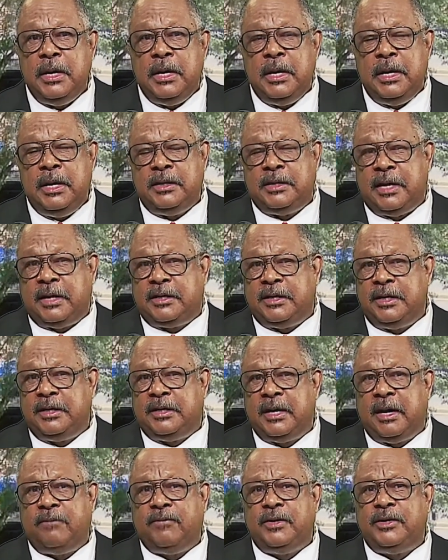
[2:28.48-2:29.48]
Is that the
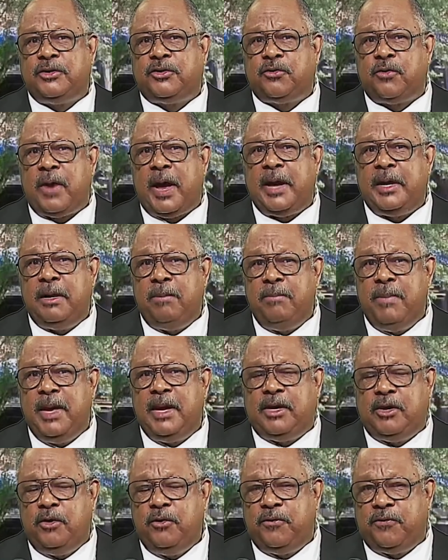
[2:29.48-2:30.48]
devil is trying to
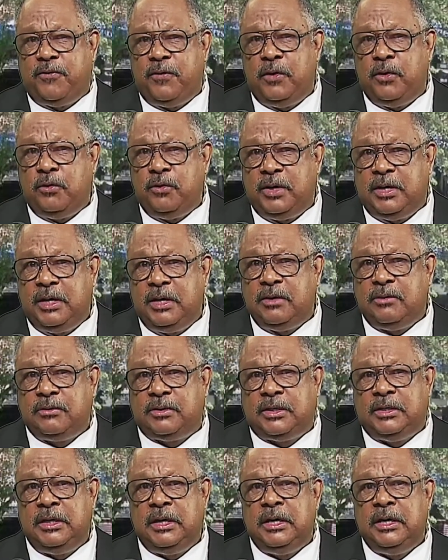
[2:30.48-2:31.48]
make you feel
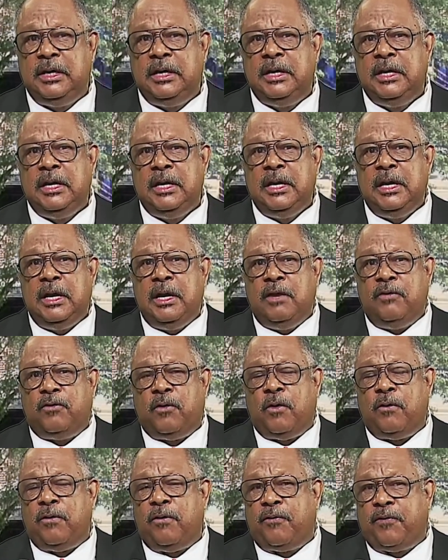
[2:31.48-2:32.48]
guilty
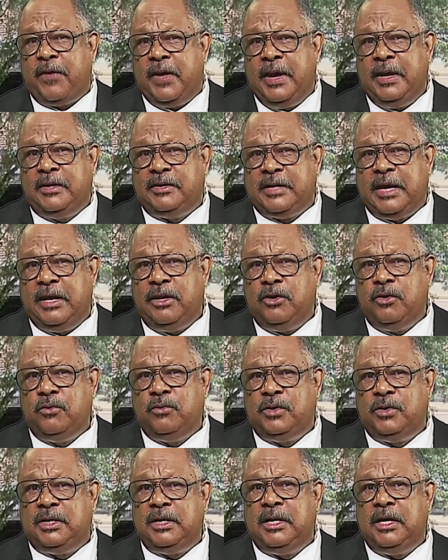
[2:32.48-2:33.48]
for the things that you
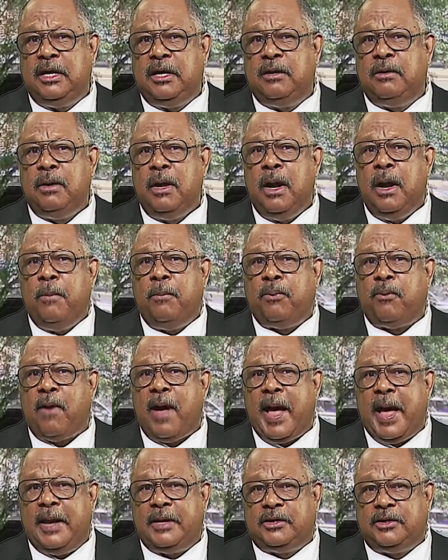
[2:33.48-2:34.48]
did
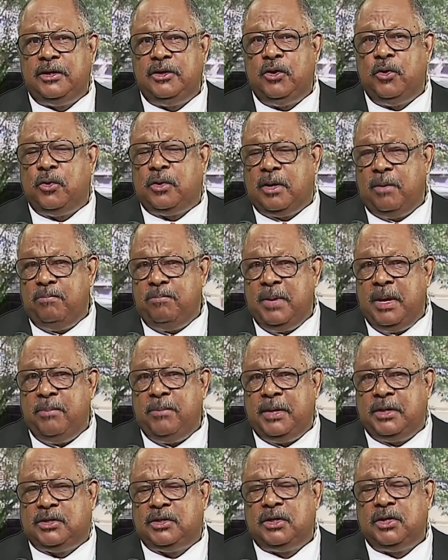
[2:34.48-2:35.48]
prior to your
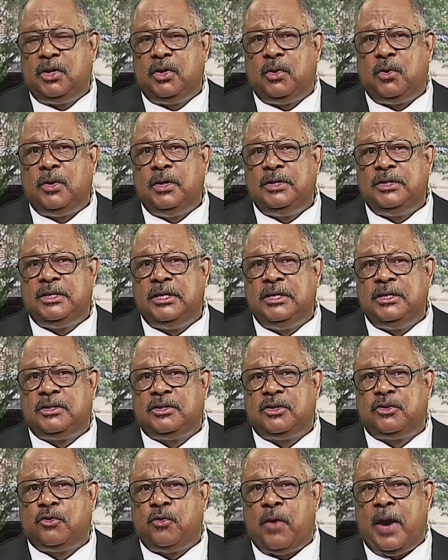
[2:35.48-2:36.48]
commitment to the Lord
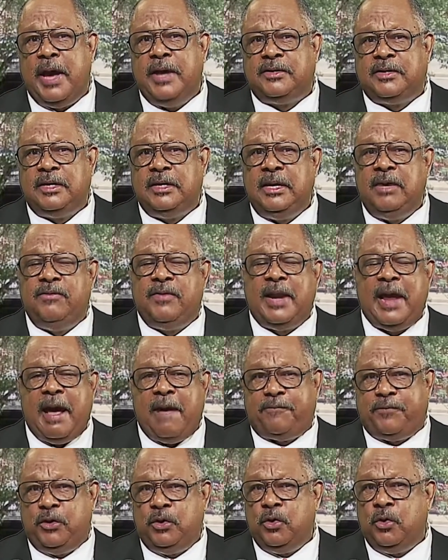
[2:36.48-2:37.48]
Jesus Christ and even
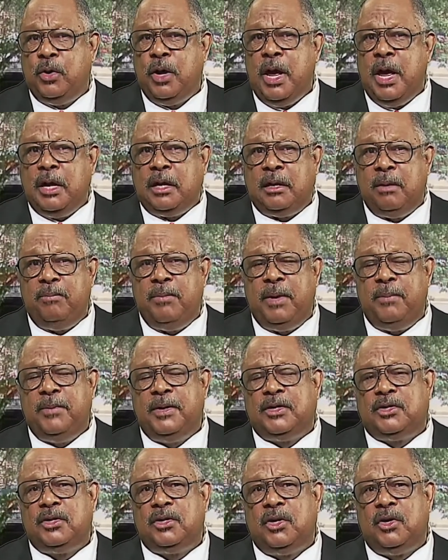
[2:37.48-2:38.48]
after your
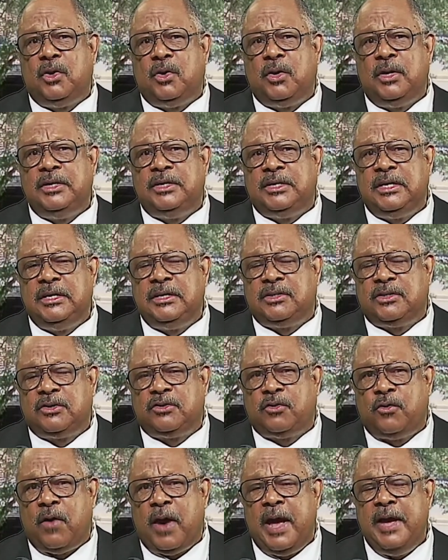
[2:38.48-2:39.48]
commitment to the Lord
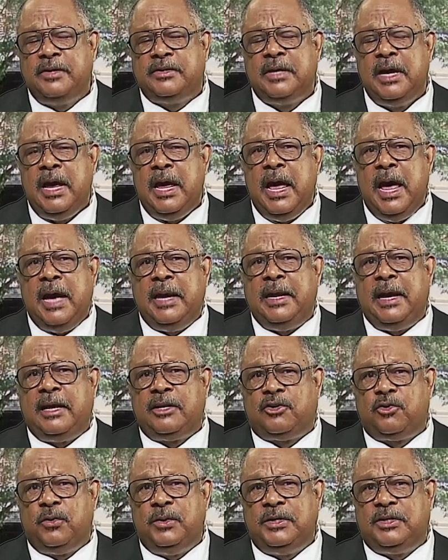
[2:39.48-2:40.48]
Jesus Christ. And
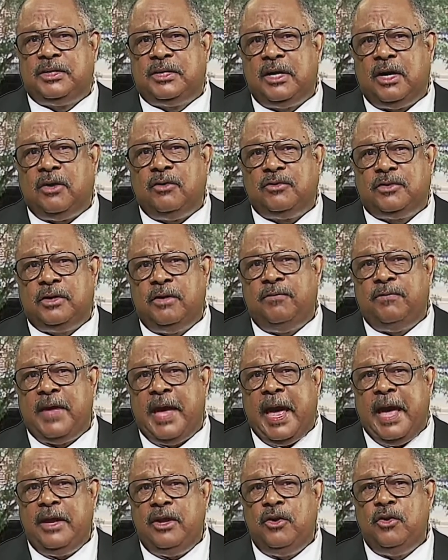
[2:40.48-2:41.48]
as a result of
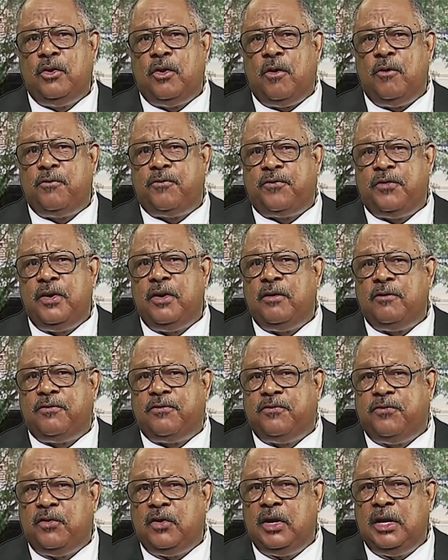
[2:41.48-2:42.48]
that, you don't feel
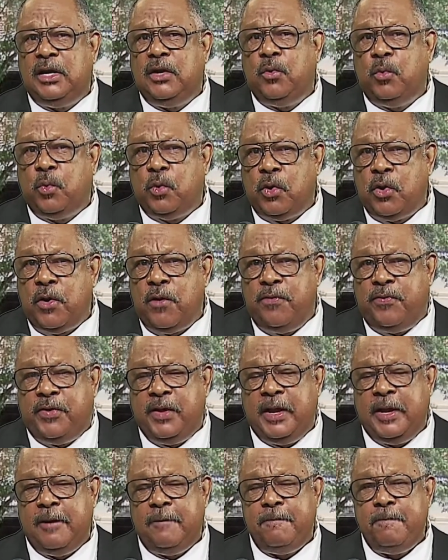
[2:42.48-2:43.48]
fully
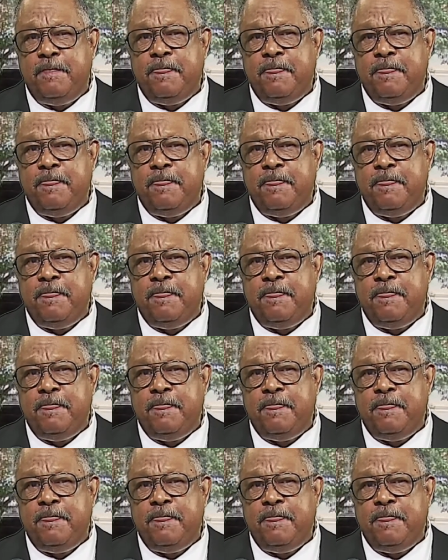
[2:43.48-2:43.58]
worthy.